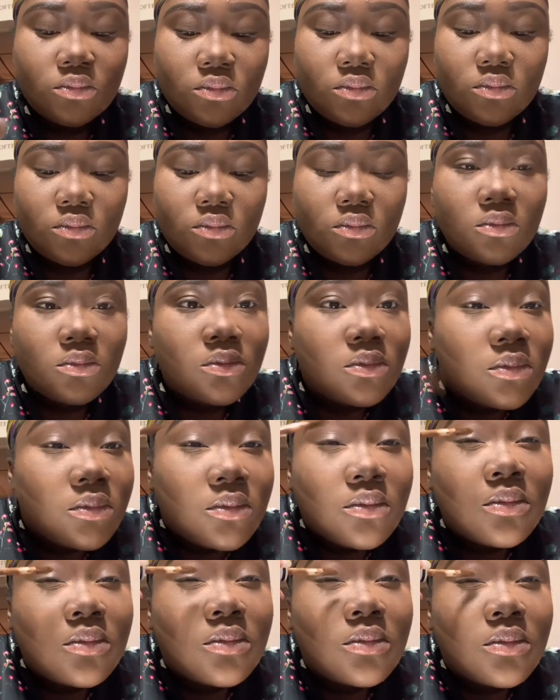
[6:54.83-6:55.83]
use that
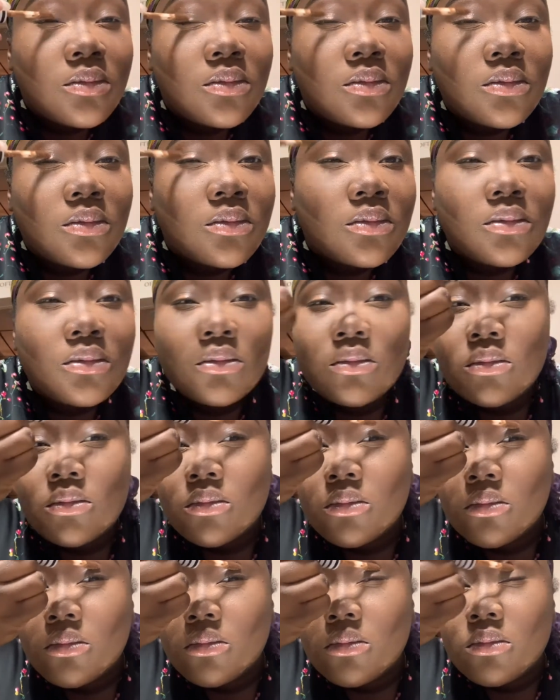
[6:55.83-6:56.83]
same
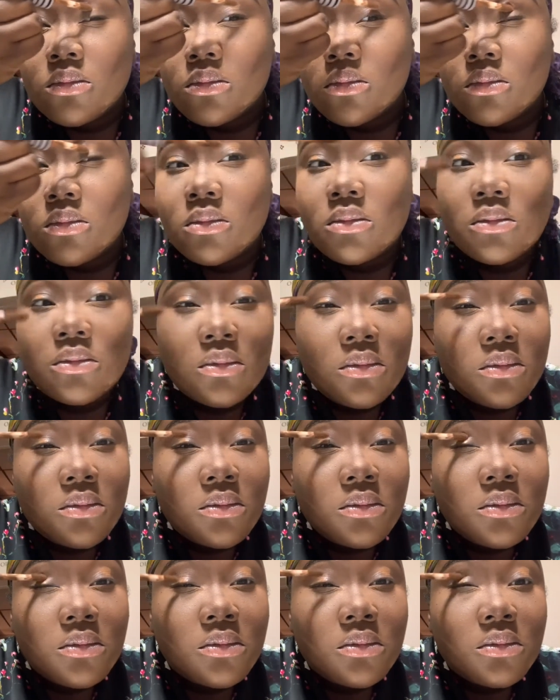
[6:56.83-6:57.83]
fluffy brush that I
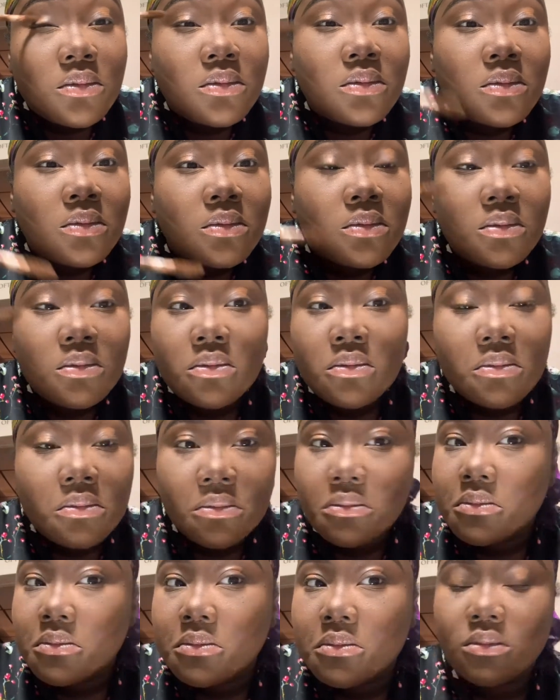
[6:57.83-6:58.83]
used to
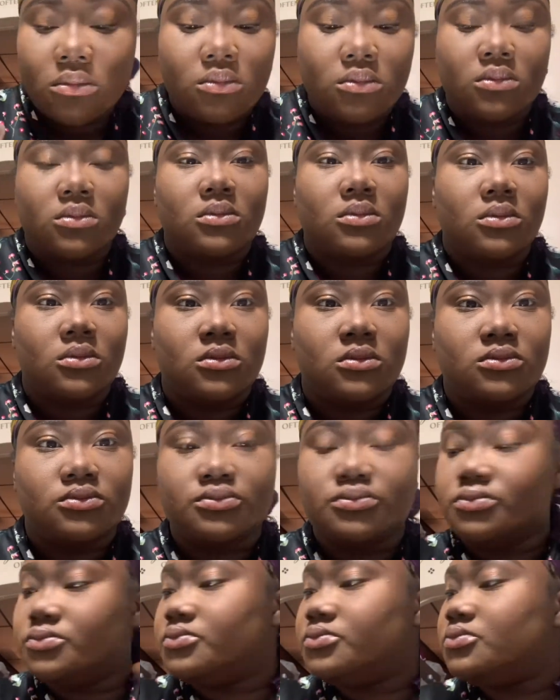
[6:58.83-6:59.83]
blend my
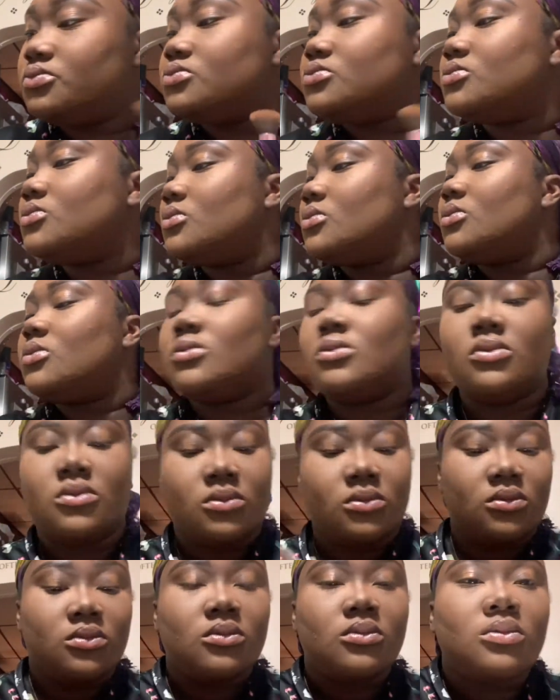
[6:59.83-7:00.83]
concealer and
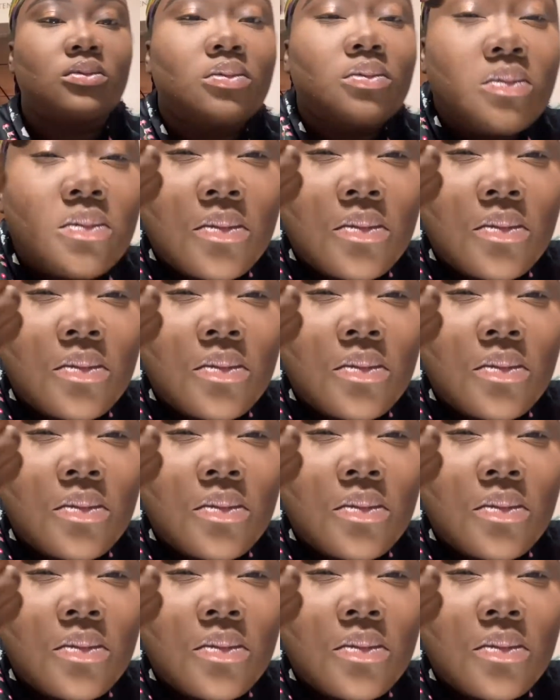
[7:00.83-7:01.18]
foundation